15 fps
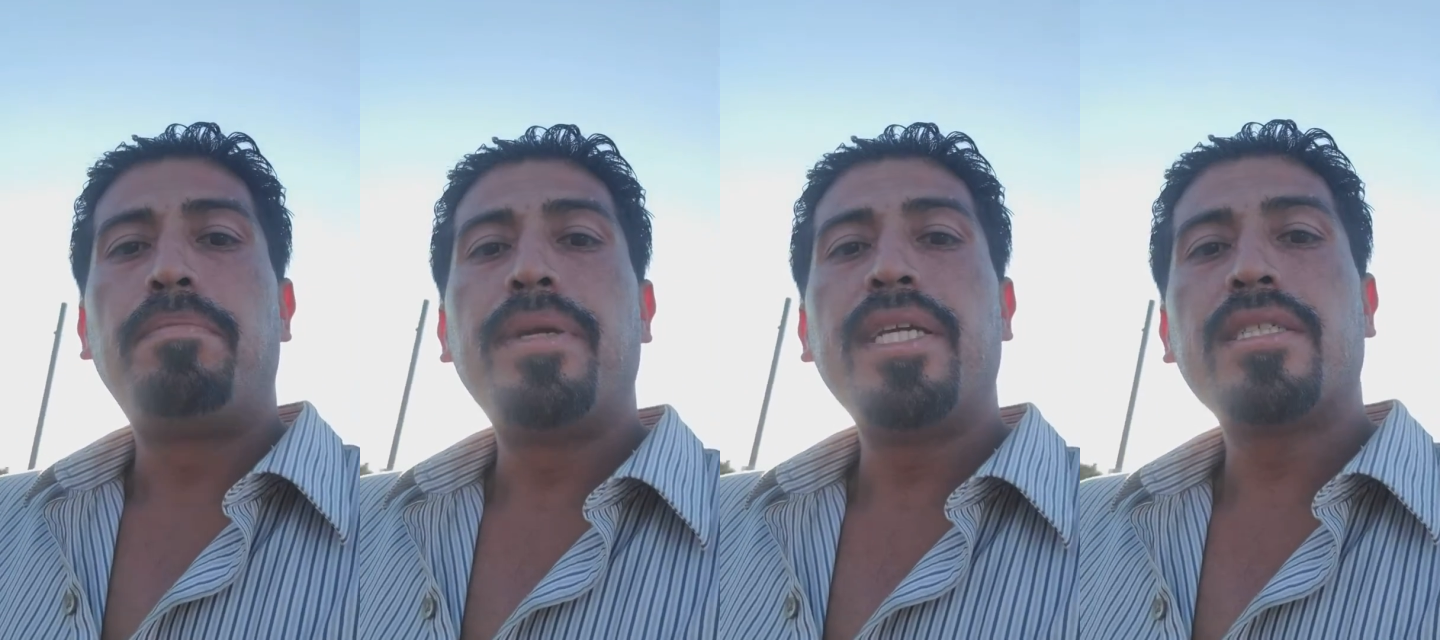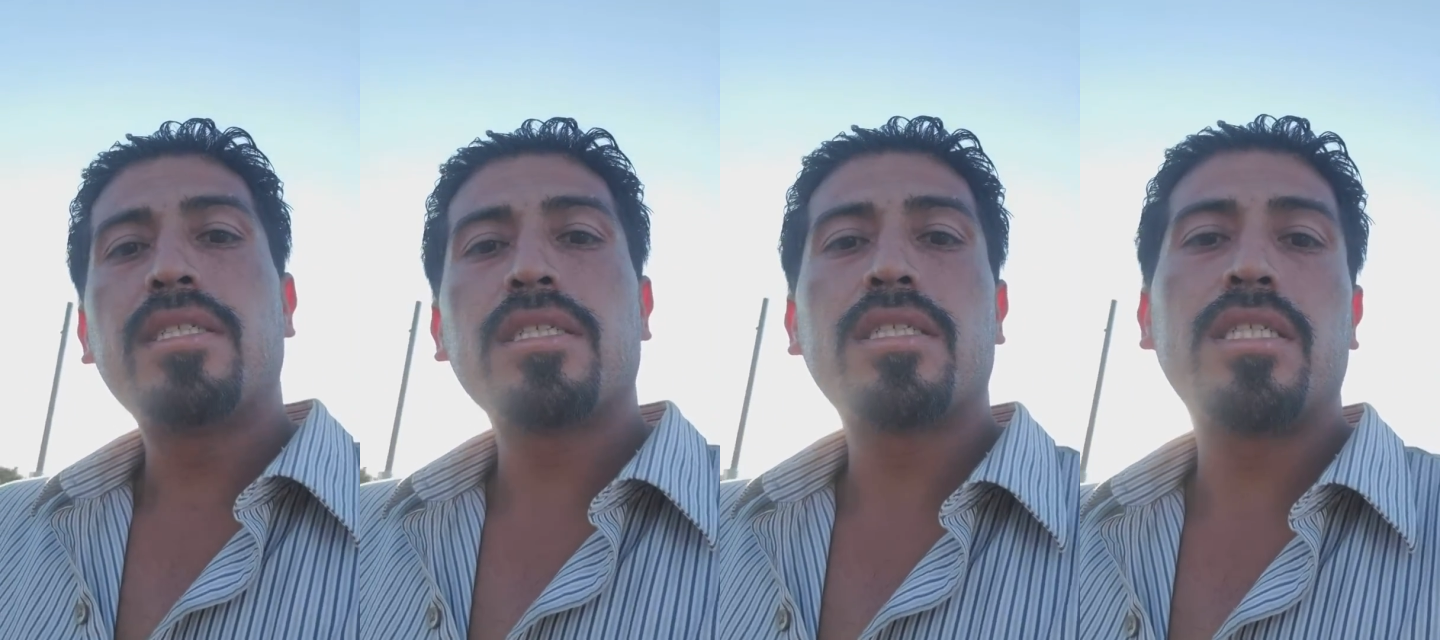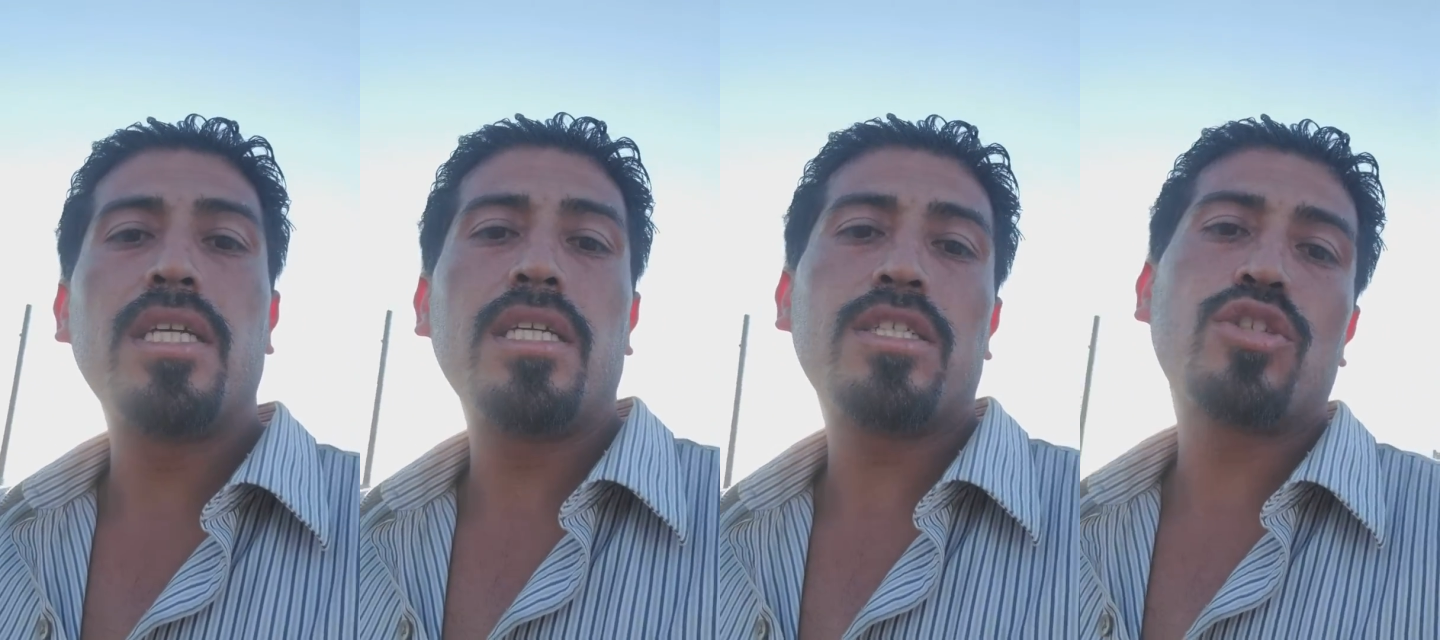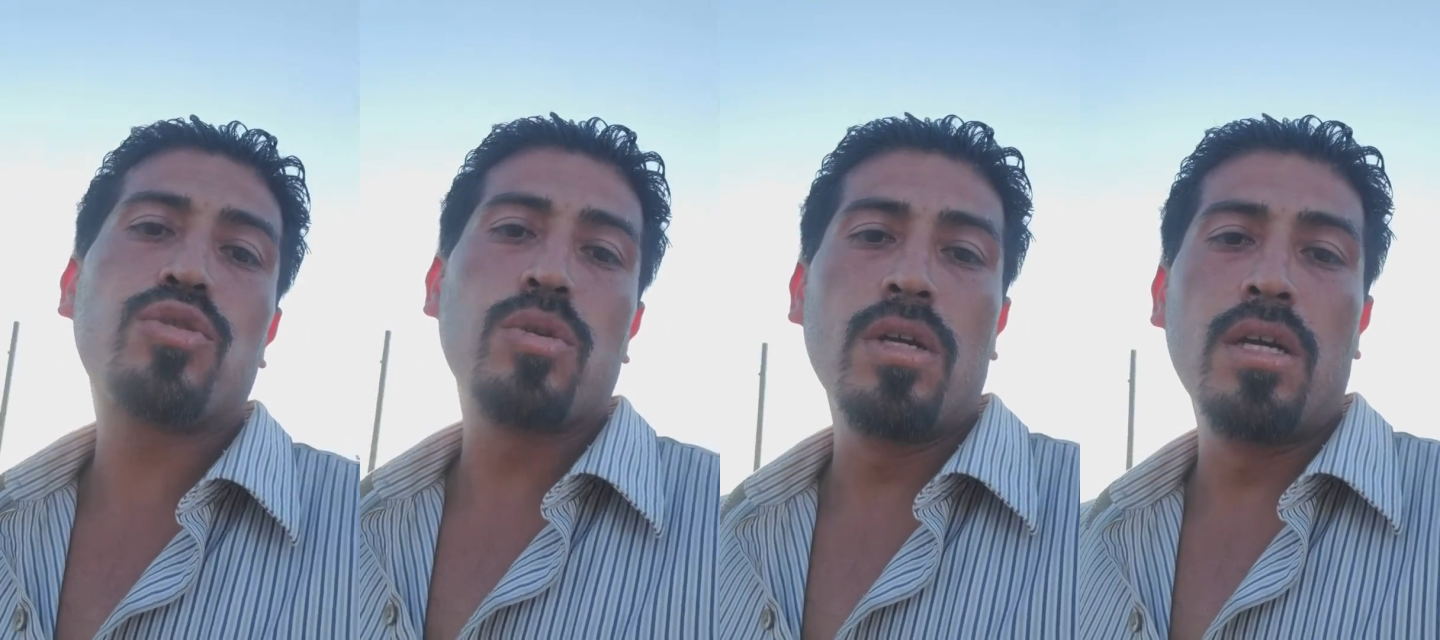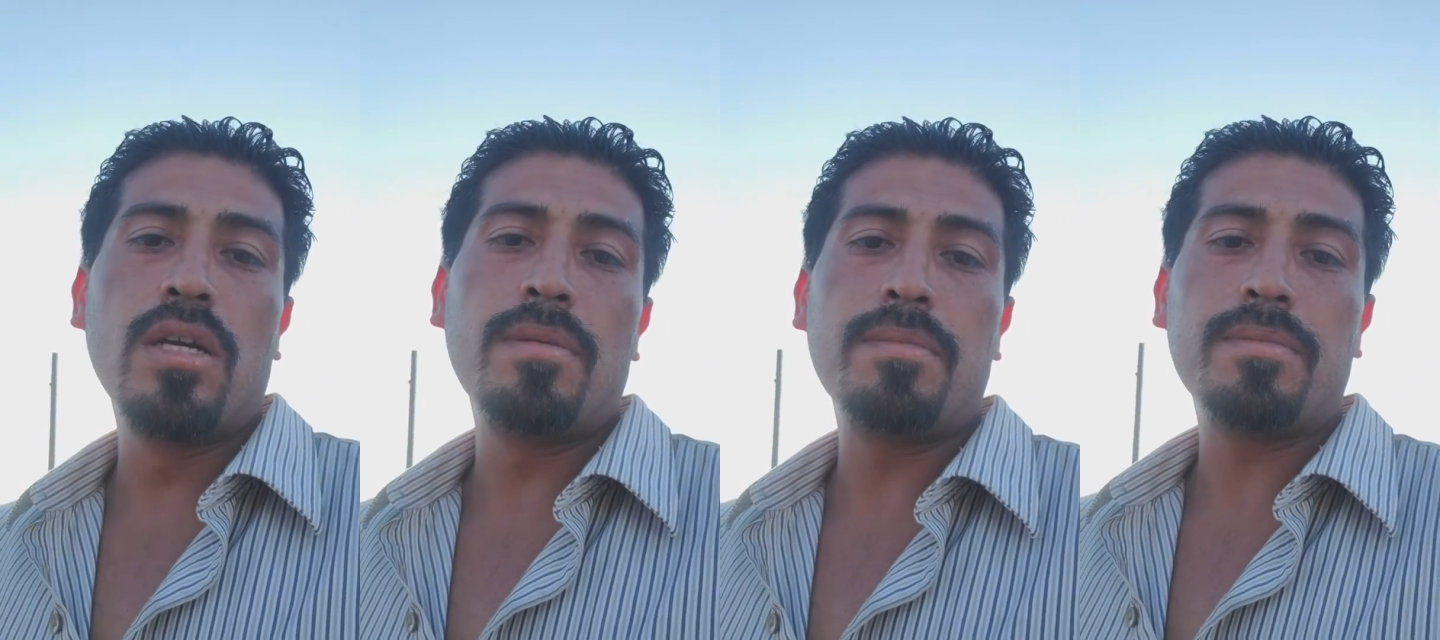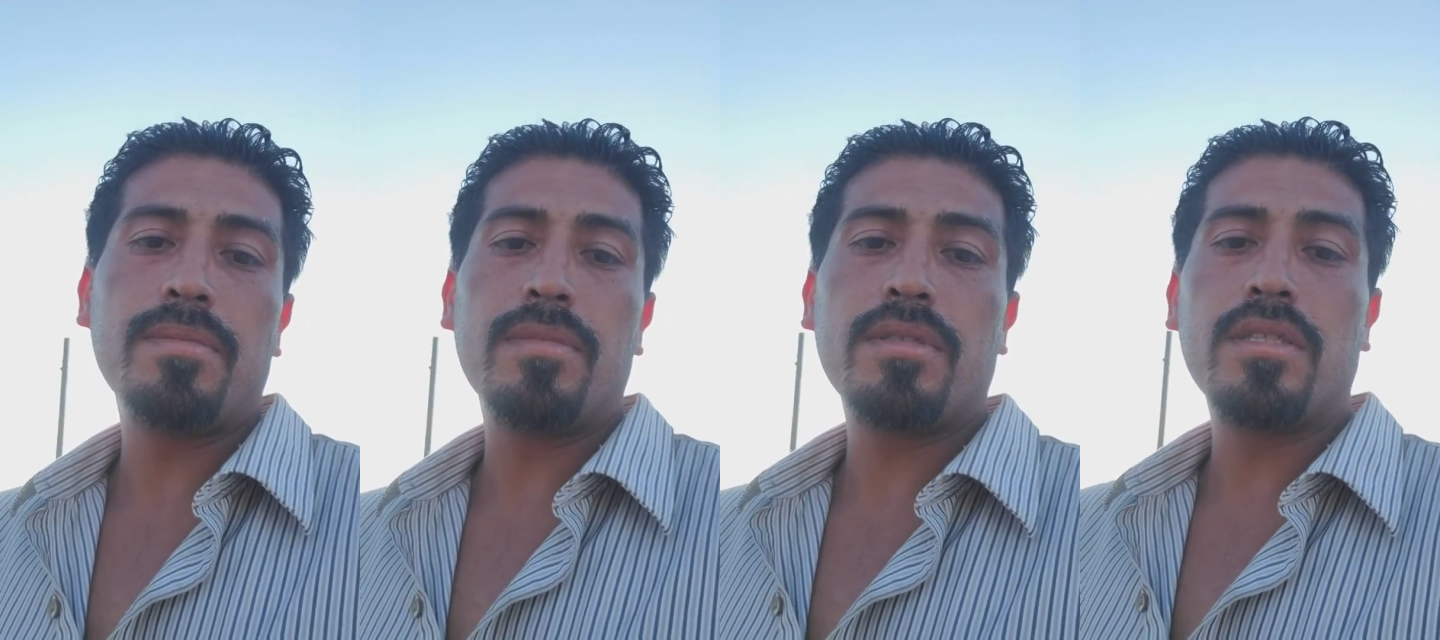piece of shit Trump,
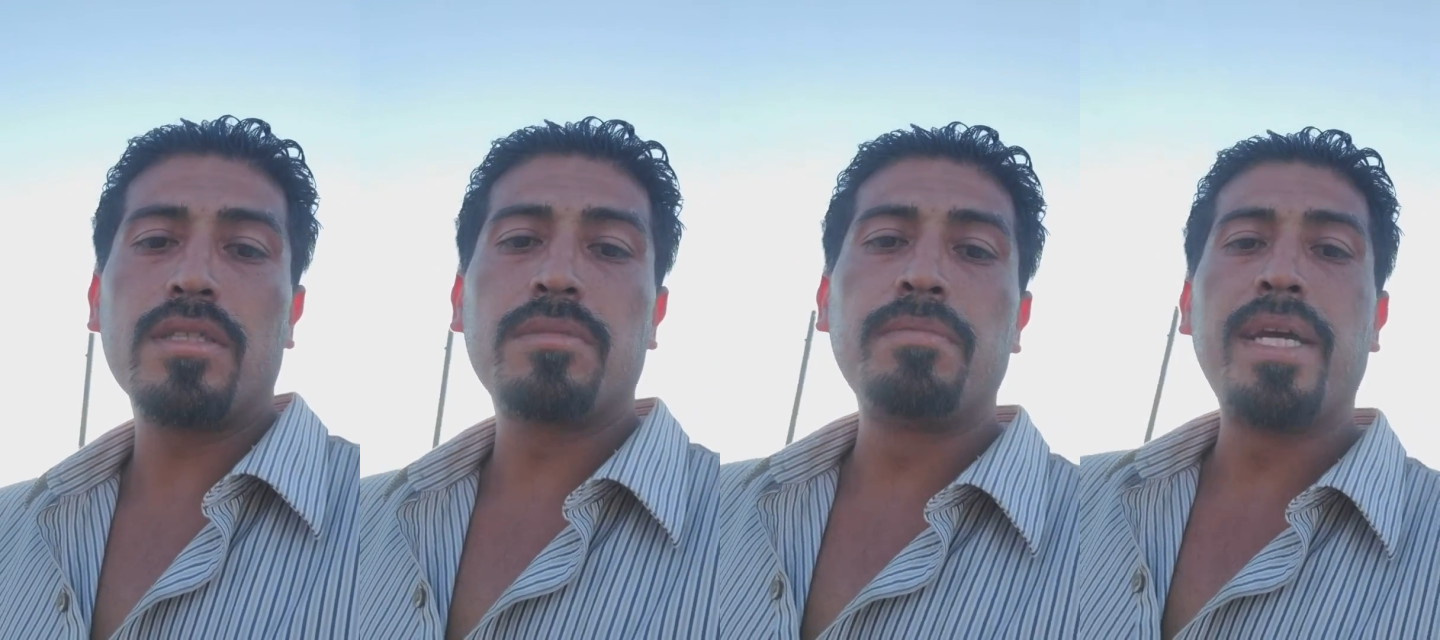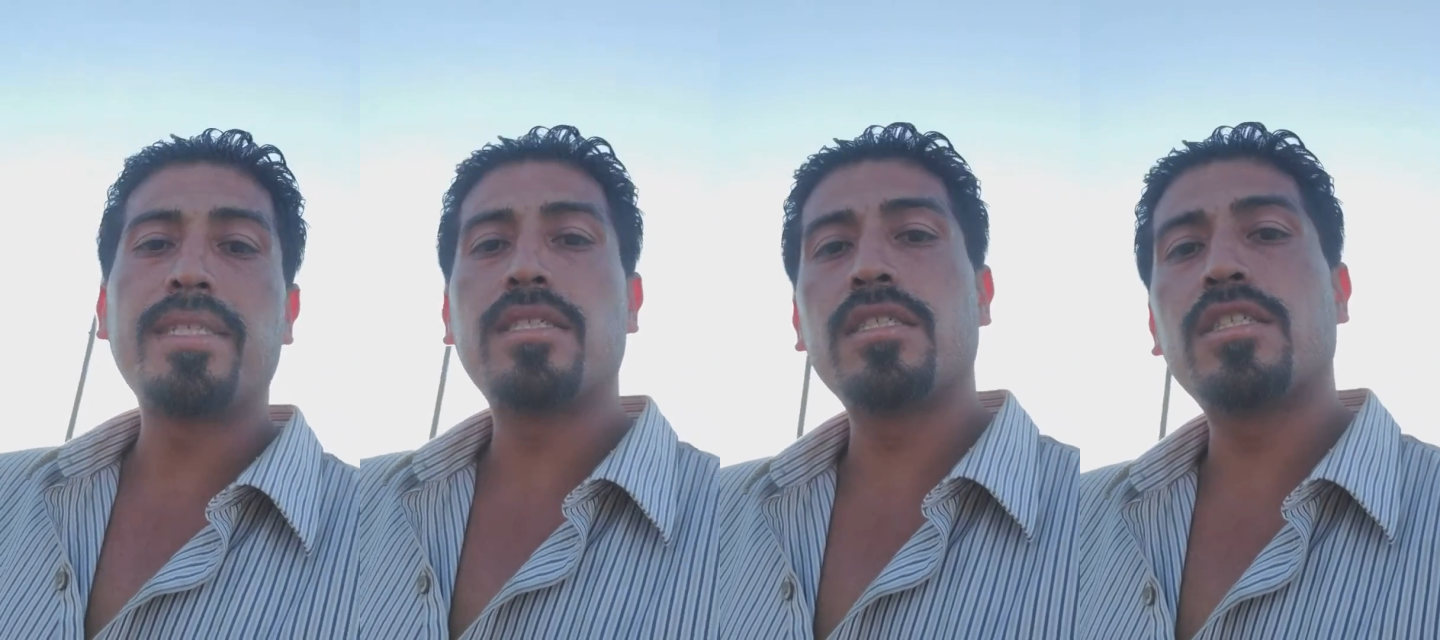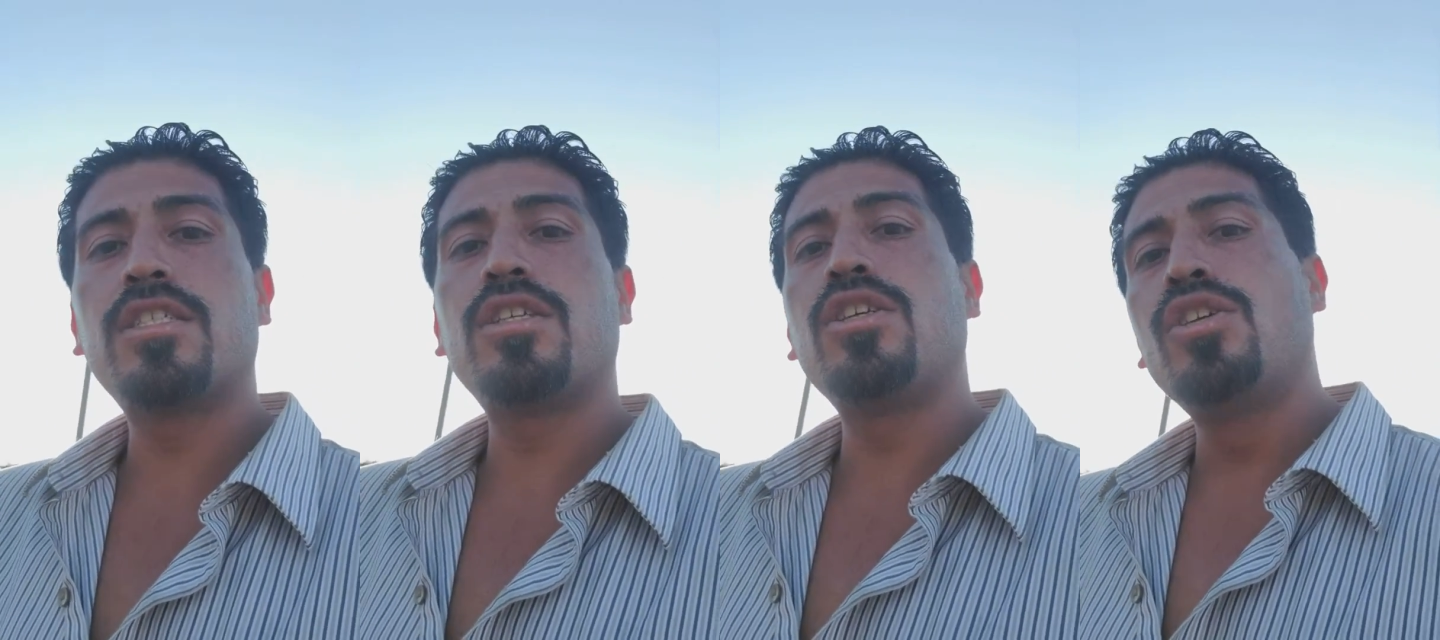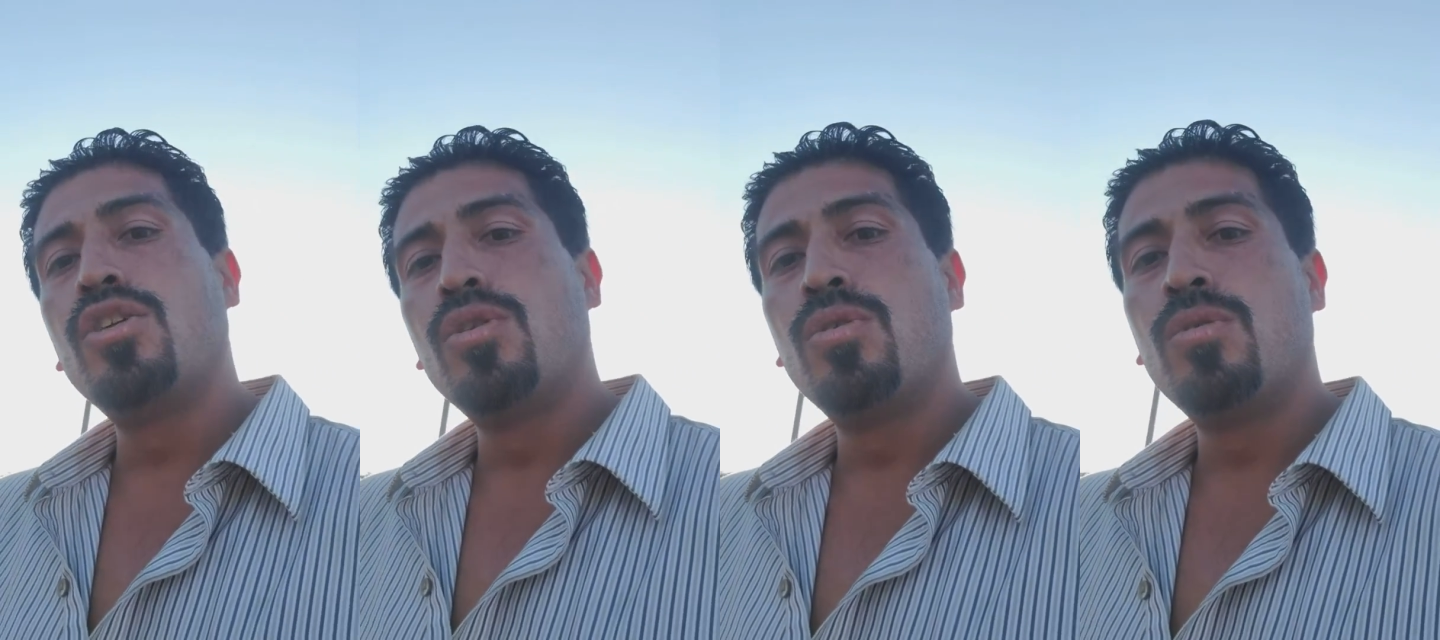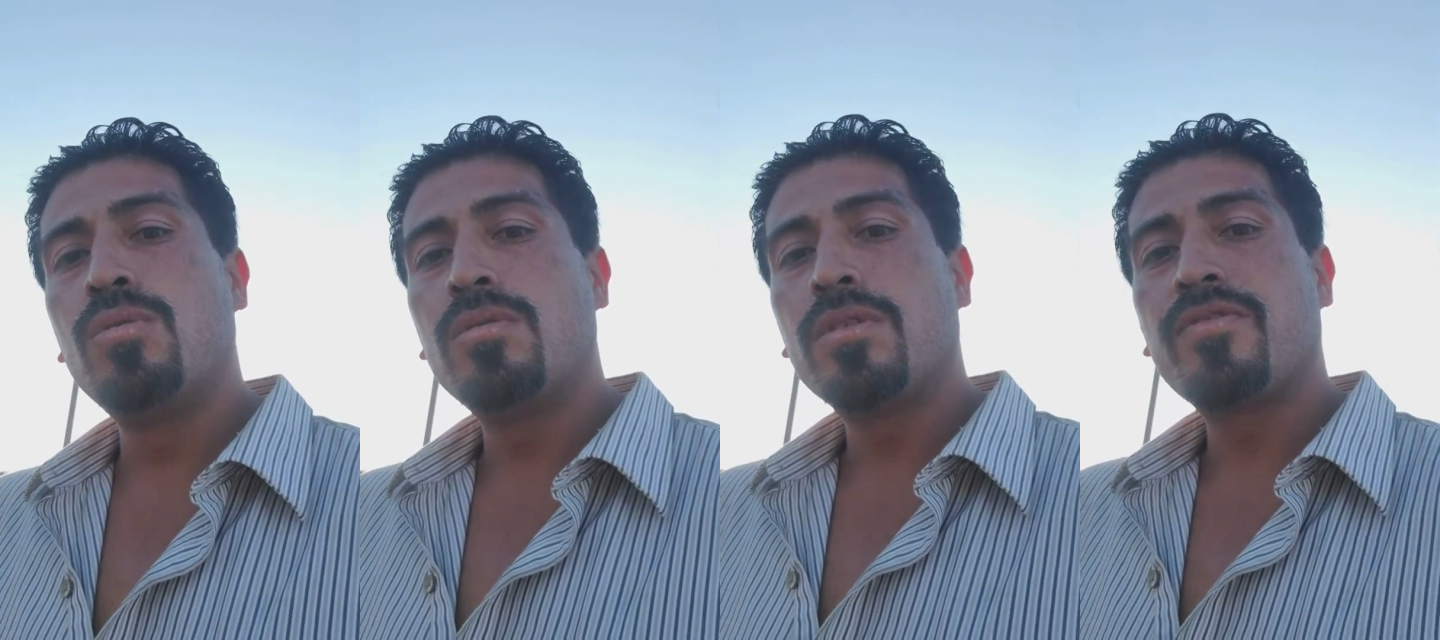this message to you